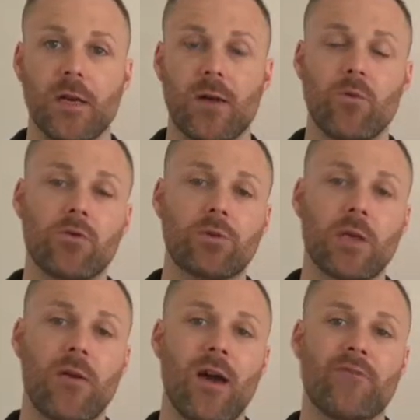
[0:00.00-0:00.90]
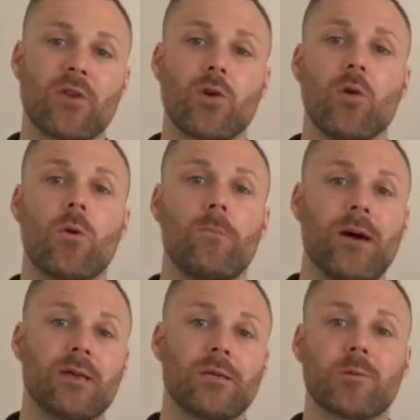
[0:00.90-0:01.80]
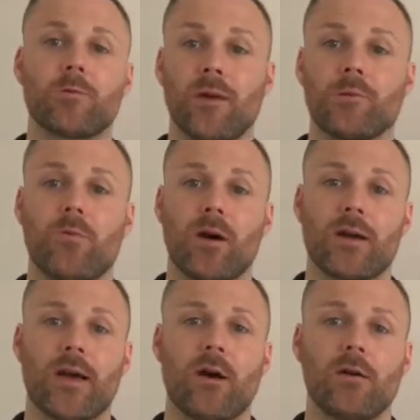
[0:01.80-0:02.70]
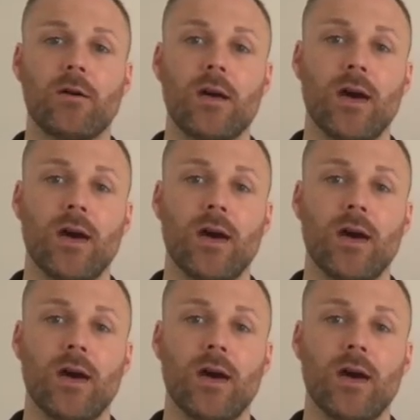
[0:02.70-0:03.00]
and we also have a core-based stretch workout